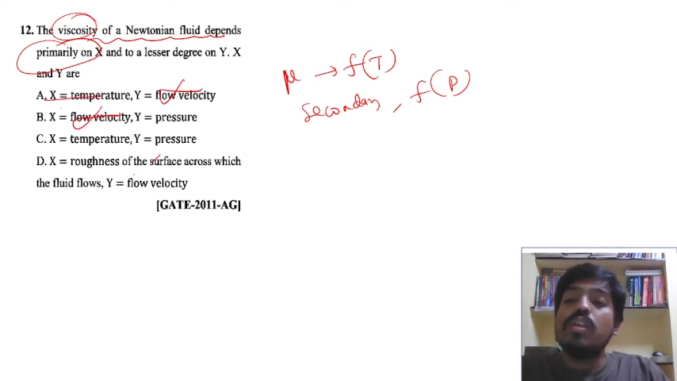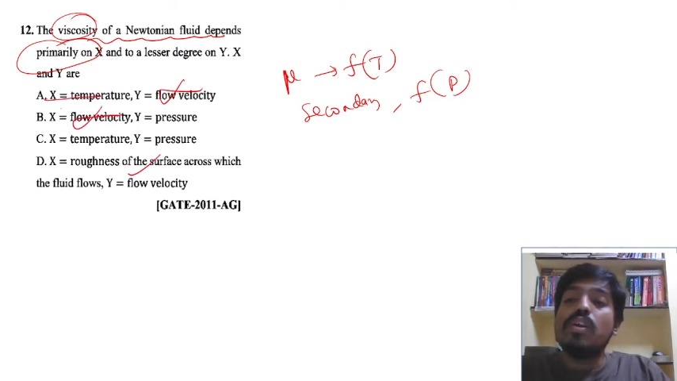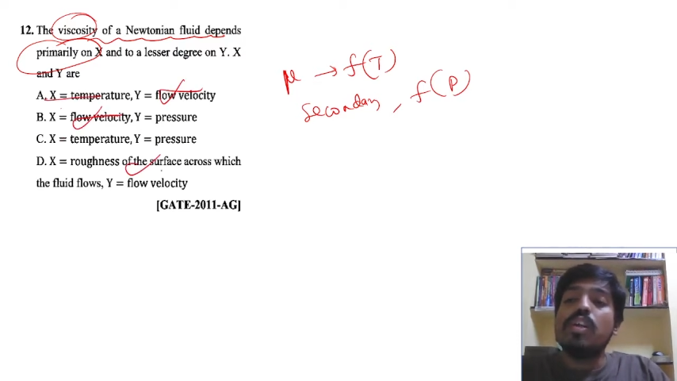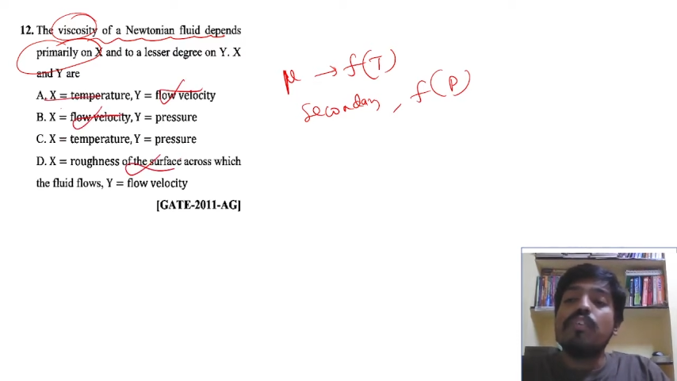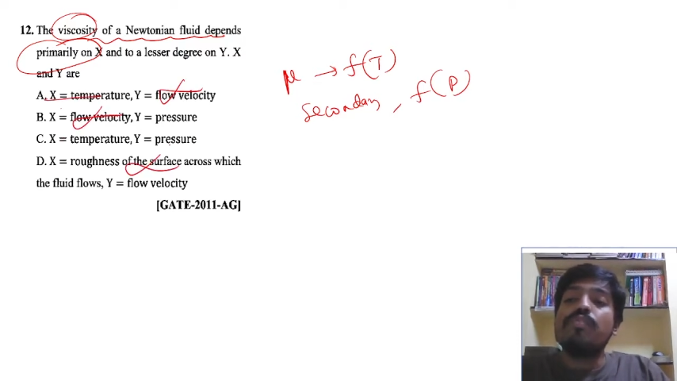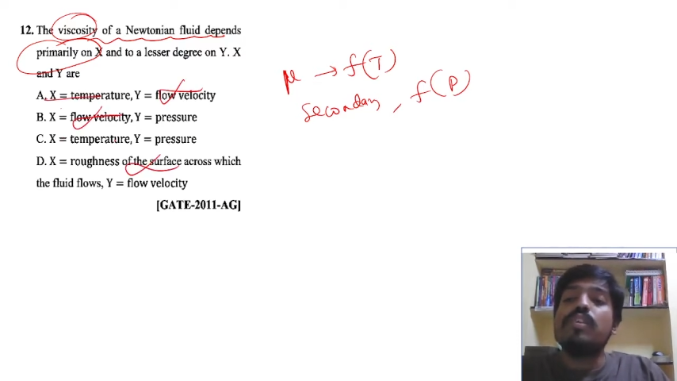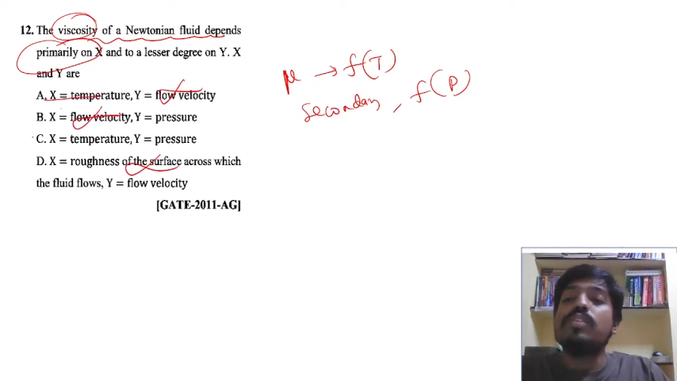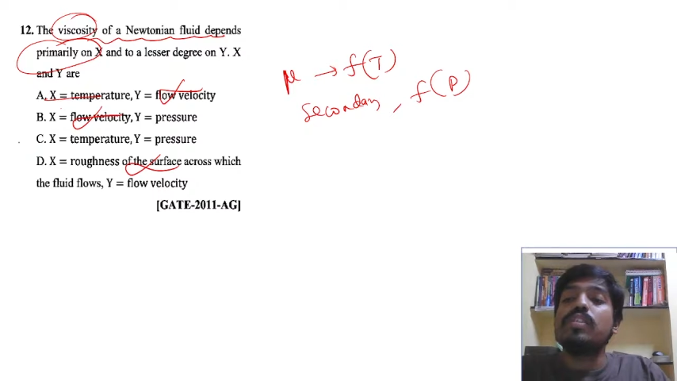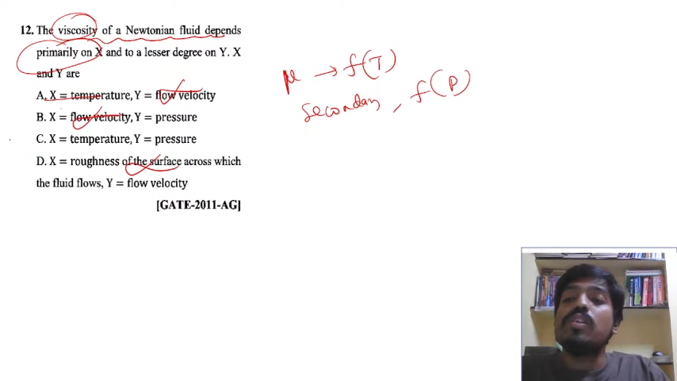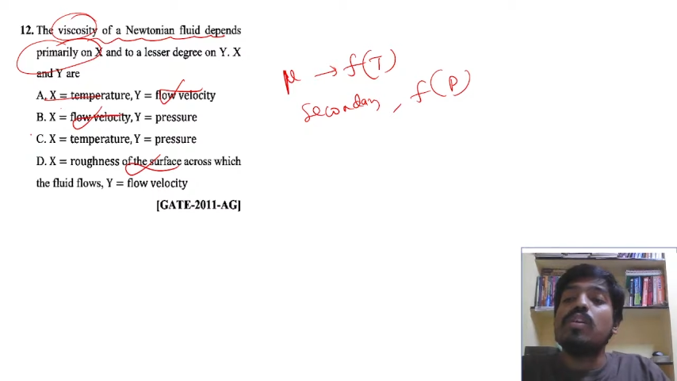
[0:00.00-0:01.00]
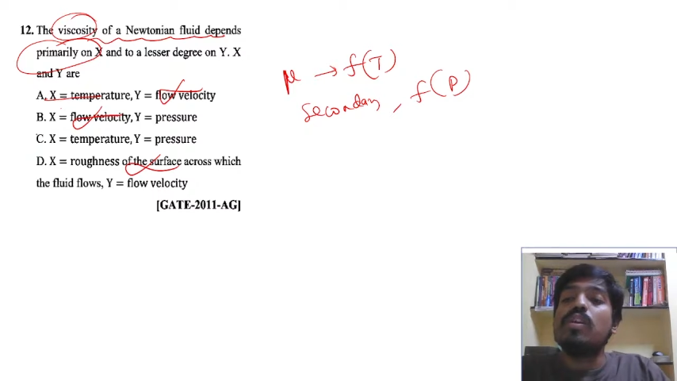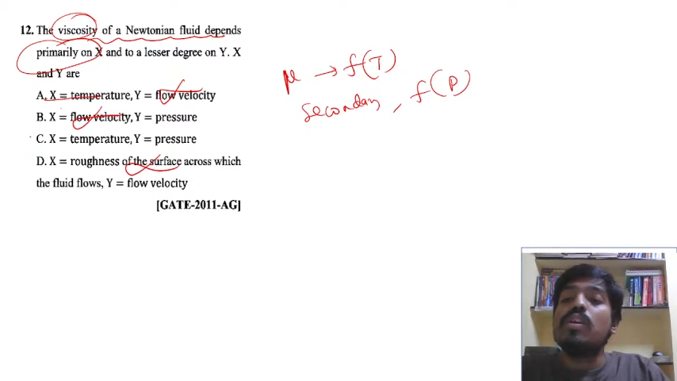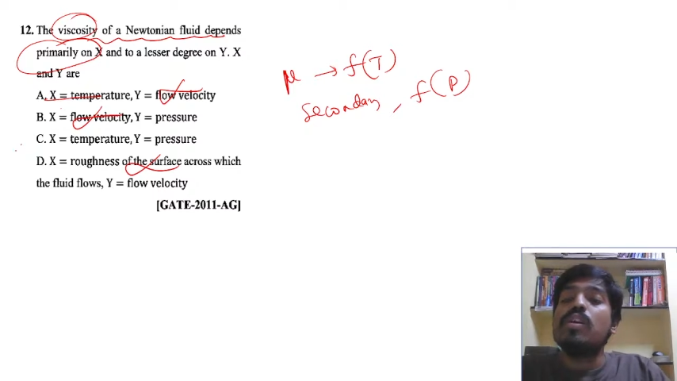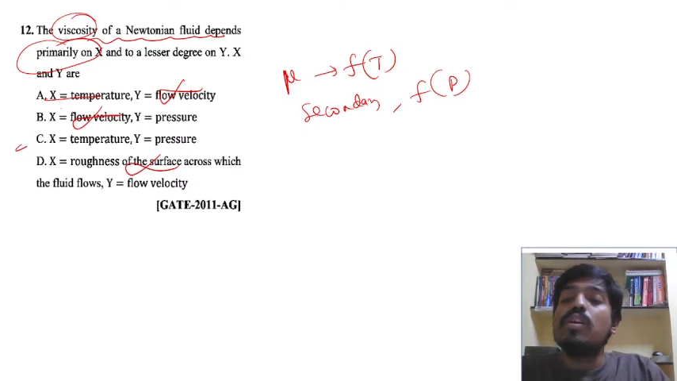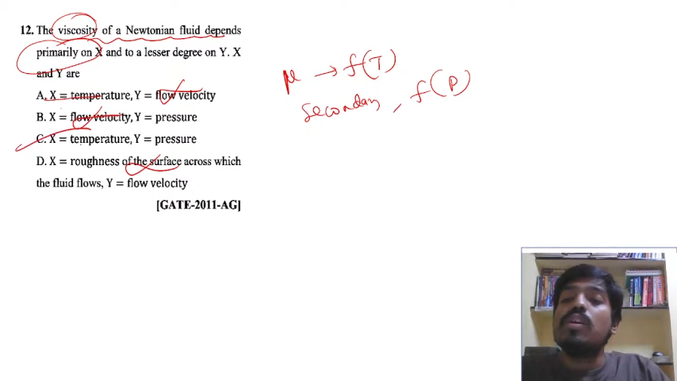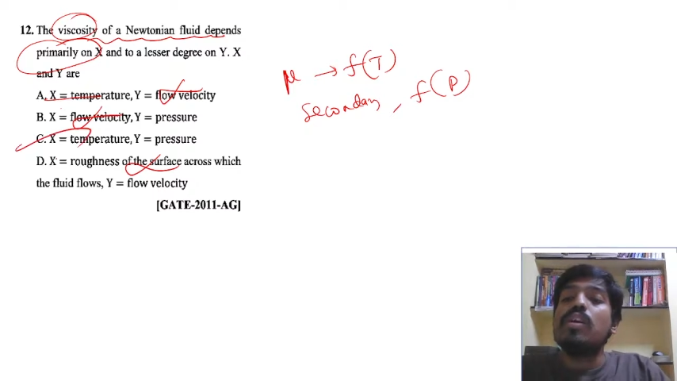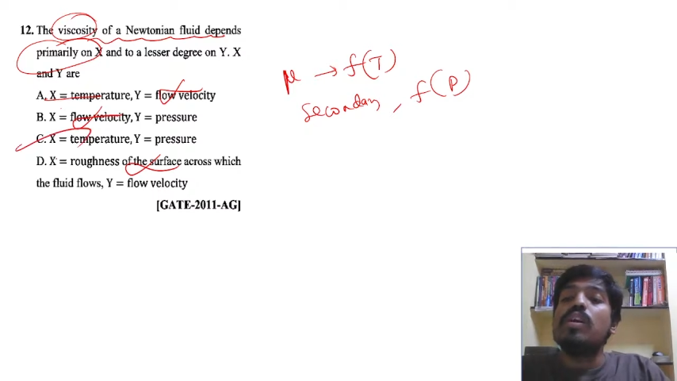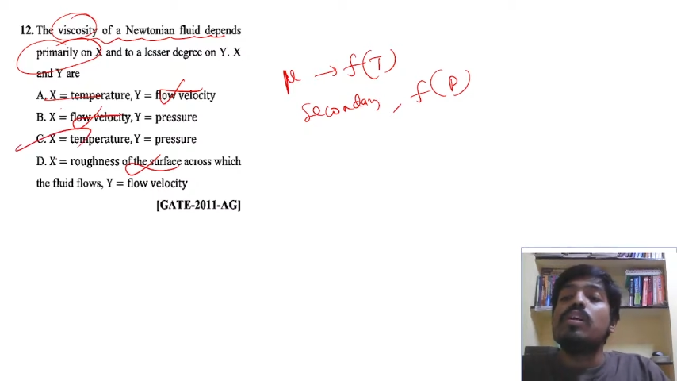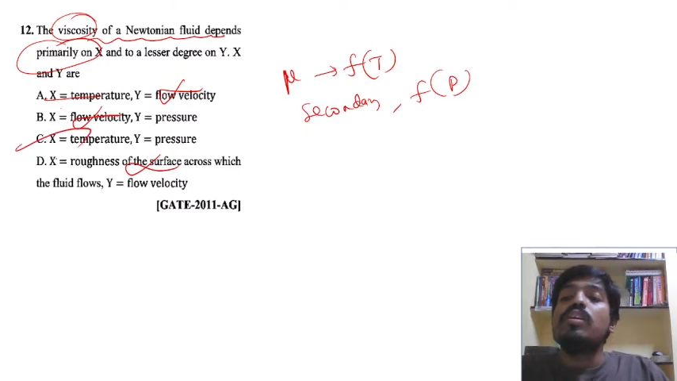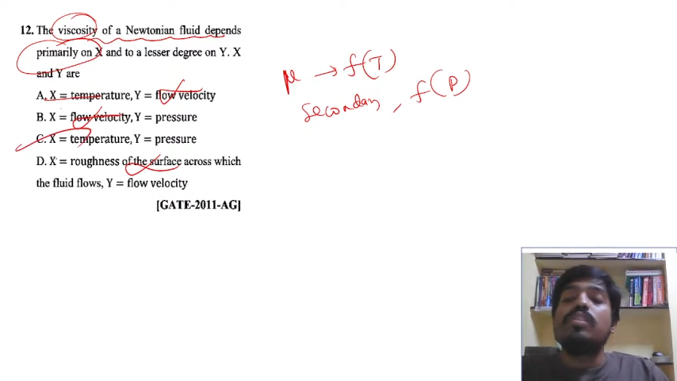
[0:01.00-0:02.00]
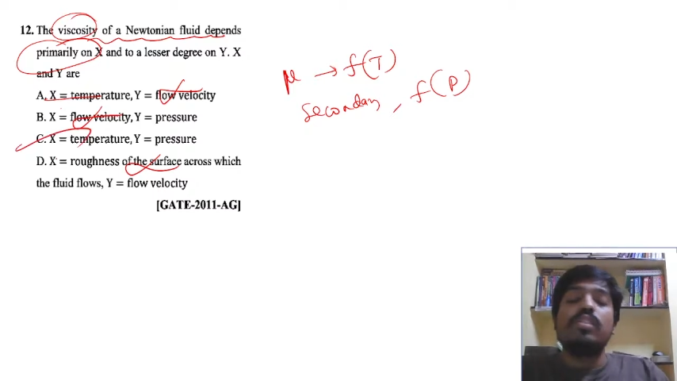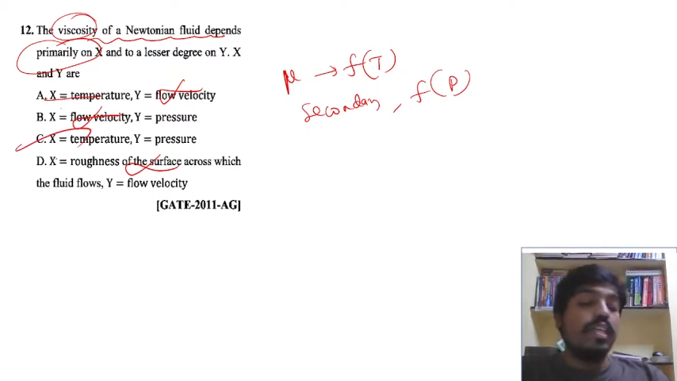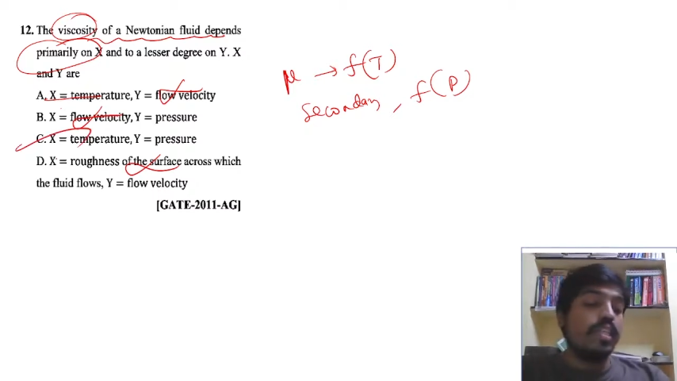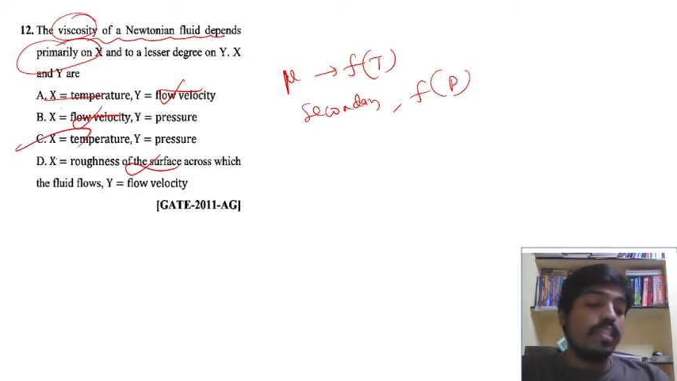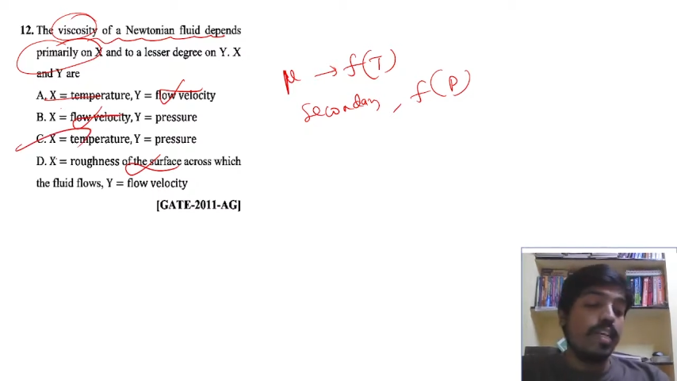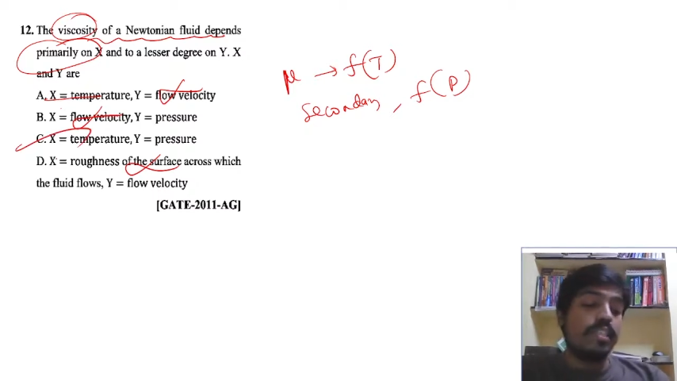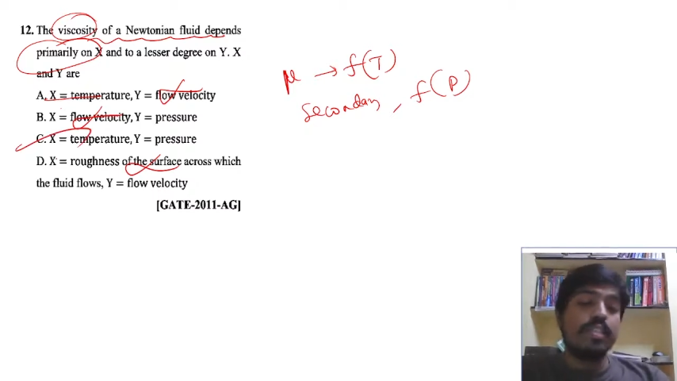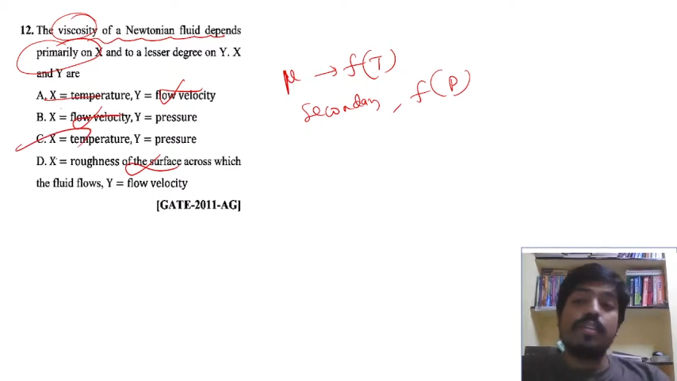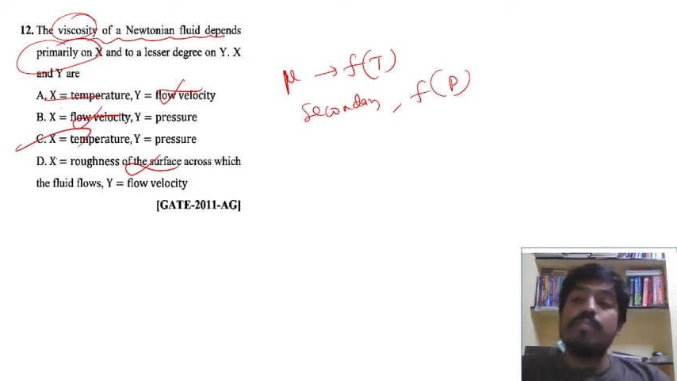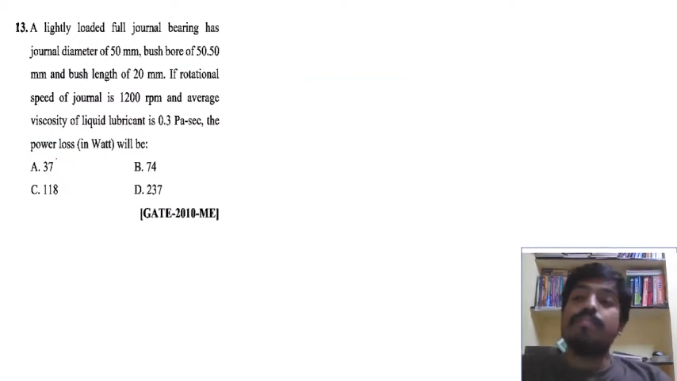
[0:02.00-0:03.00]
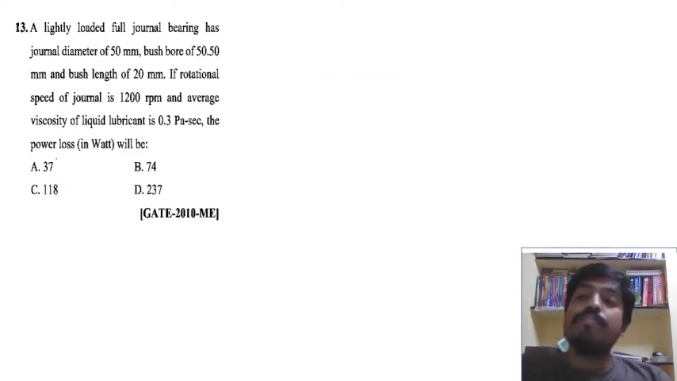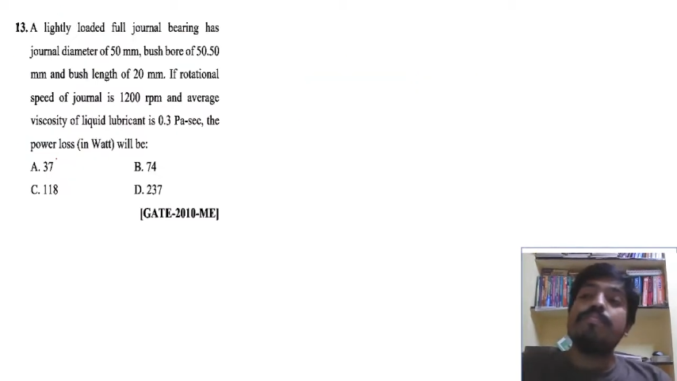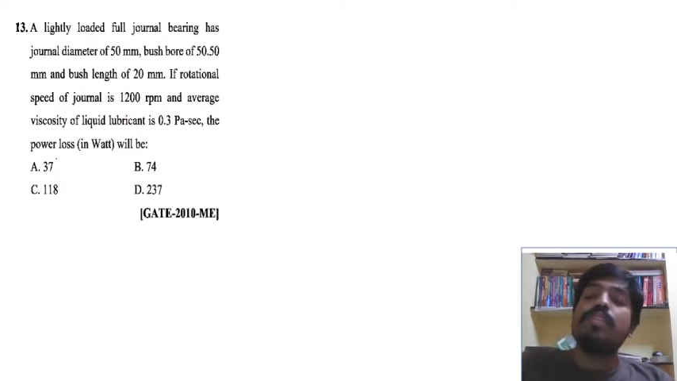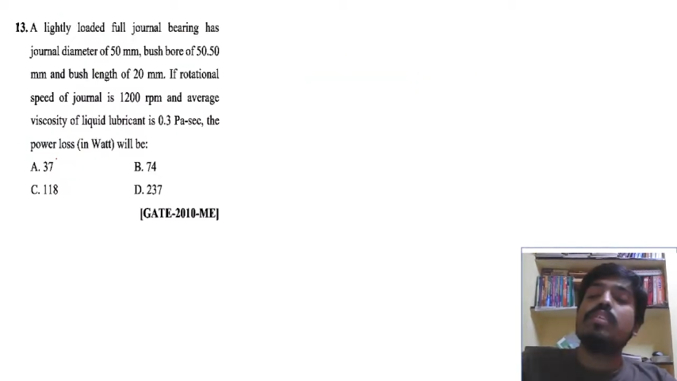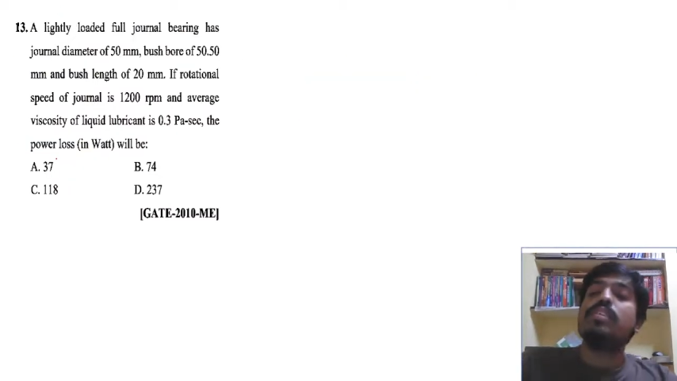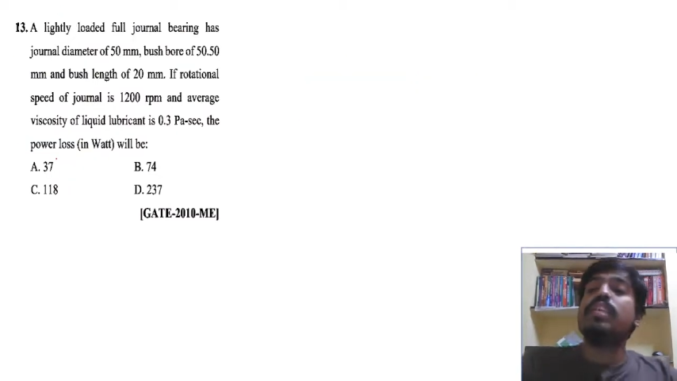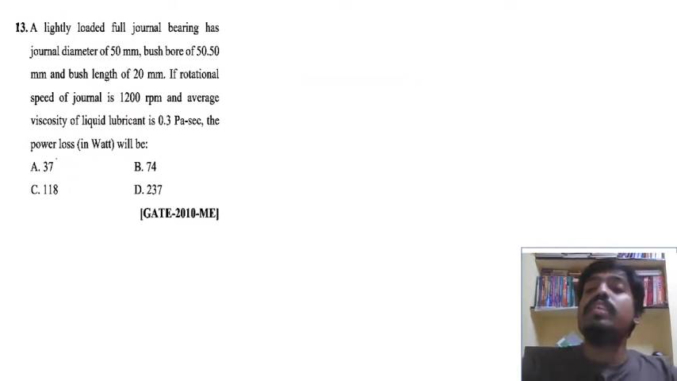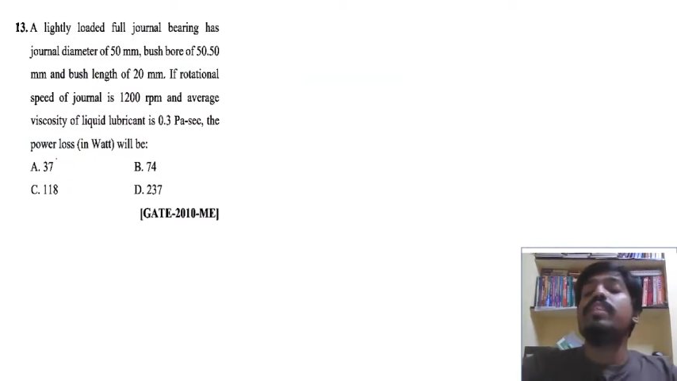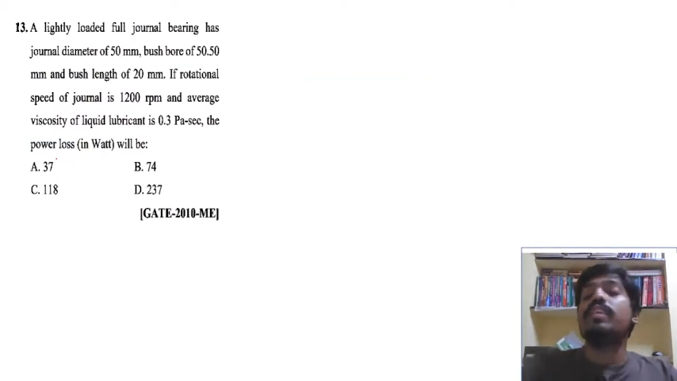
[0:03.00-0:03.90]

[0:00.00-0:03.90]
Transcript: not roughness and all. C is answer. C is